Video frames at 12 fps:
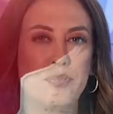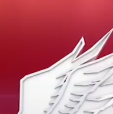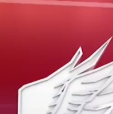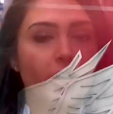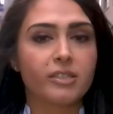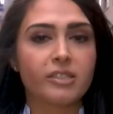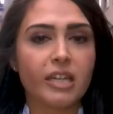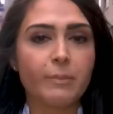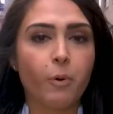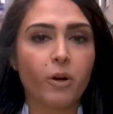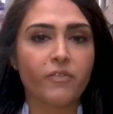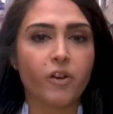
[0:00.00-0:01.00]
New York City
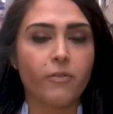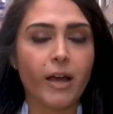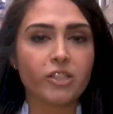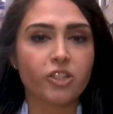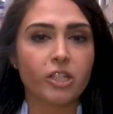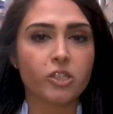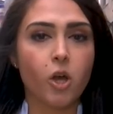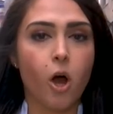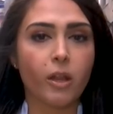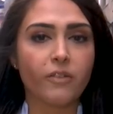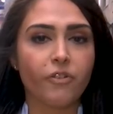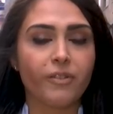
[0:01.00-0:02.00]
Board of Correction is
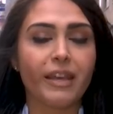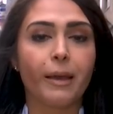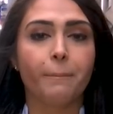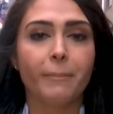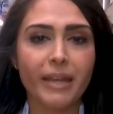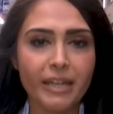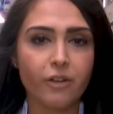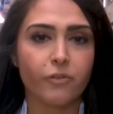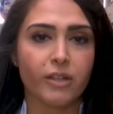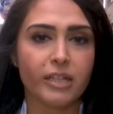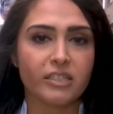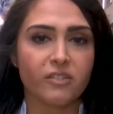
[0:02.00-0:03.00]
calling for the immediate
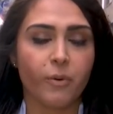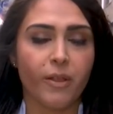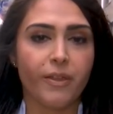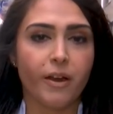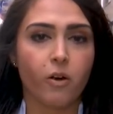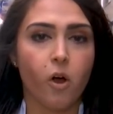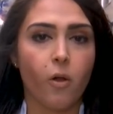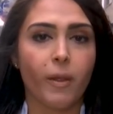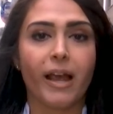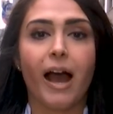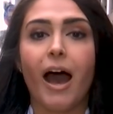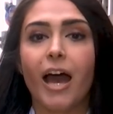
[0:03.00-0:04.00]
release of what they're
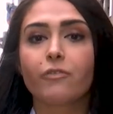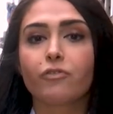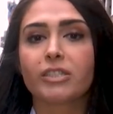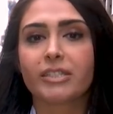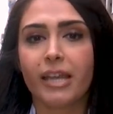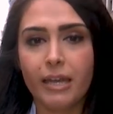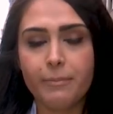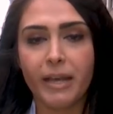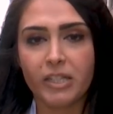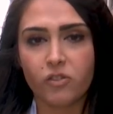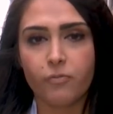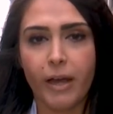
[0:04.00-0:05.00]
calling high-risk
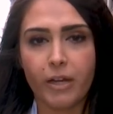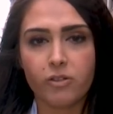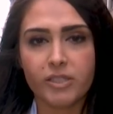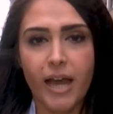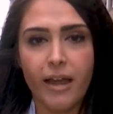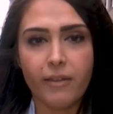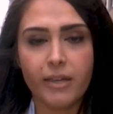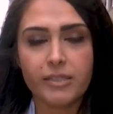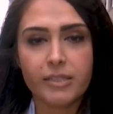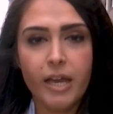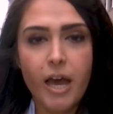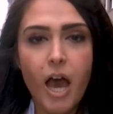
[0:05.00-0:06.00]
inmates from Rikers
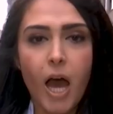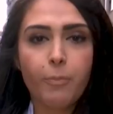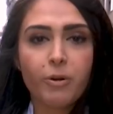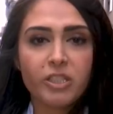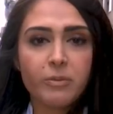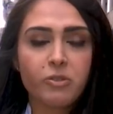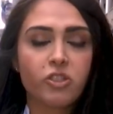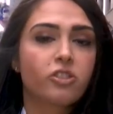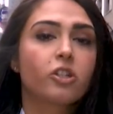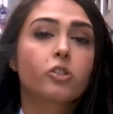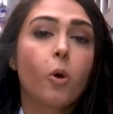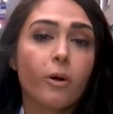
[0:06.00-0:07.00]
Island, a prison which is
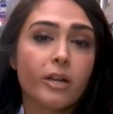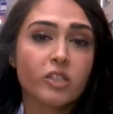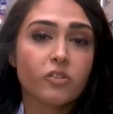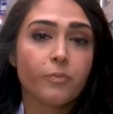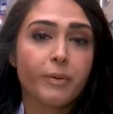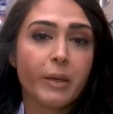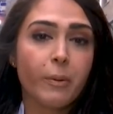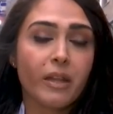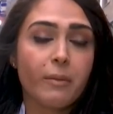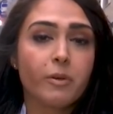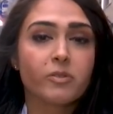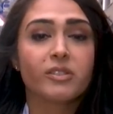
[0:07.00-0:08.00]
notorious for being one of
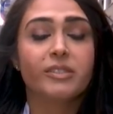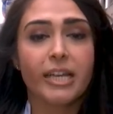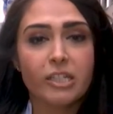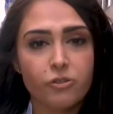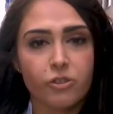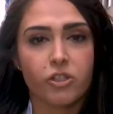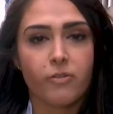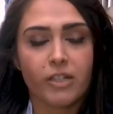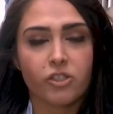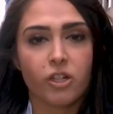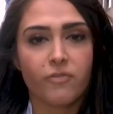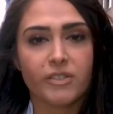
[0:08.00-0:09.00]
the most dangerous
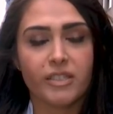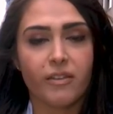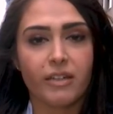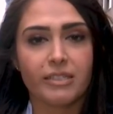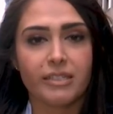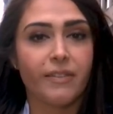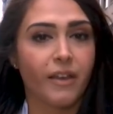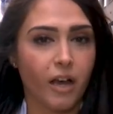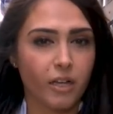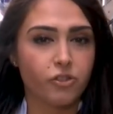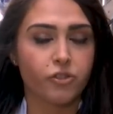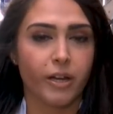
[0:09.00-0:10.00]
correctional facilities in the
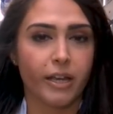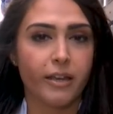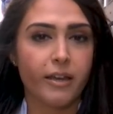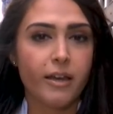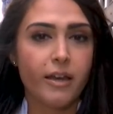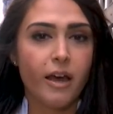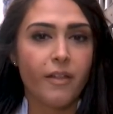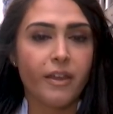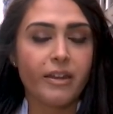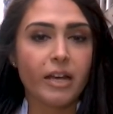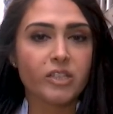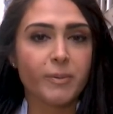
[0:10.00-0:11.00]
country. The
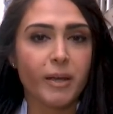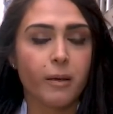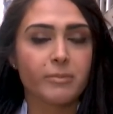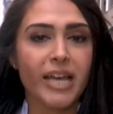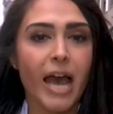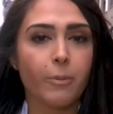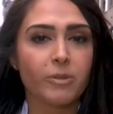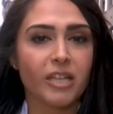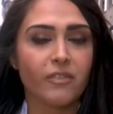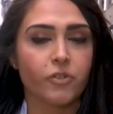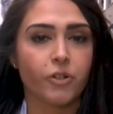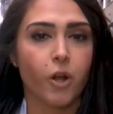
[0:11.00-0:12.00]
announcement comes hours
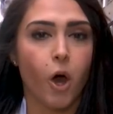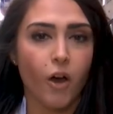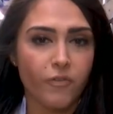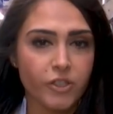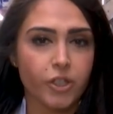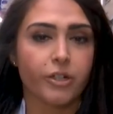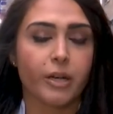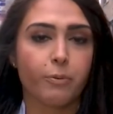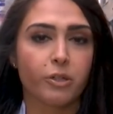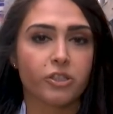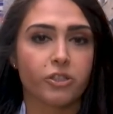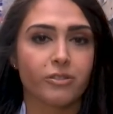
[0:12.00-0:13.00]
after an officer and a
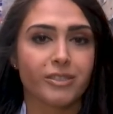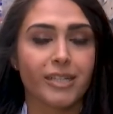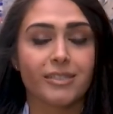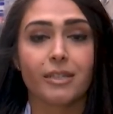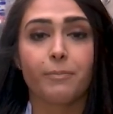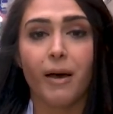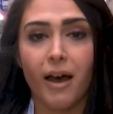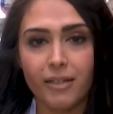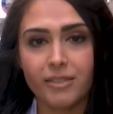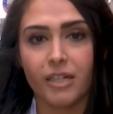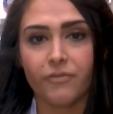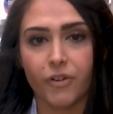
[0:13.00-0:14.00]
prisoner tested
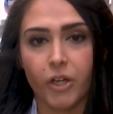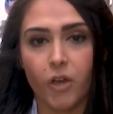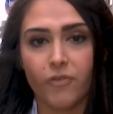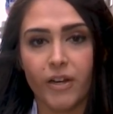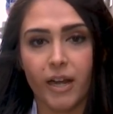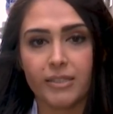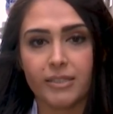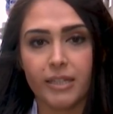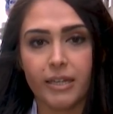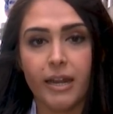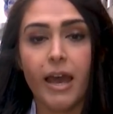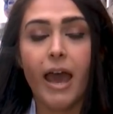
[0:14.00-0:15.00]
positive for COVID
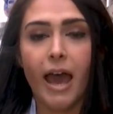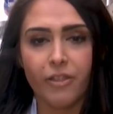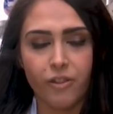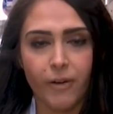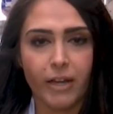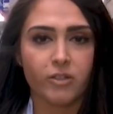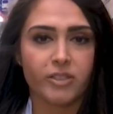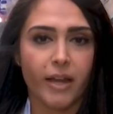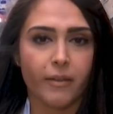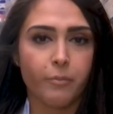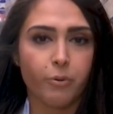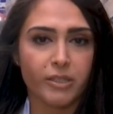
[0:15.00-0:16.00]
nineteen at the Rikers Island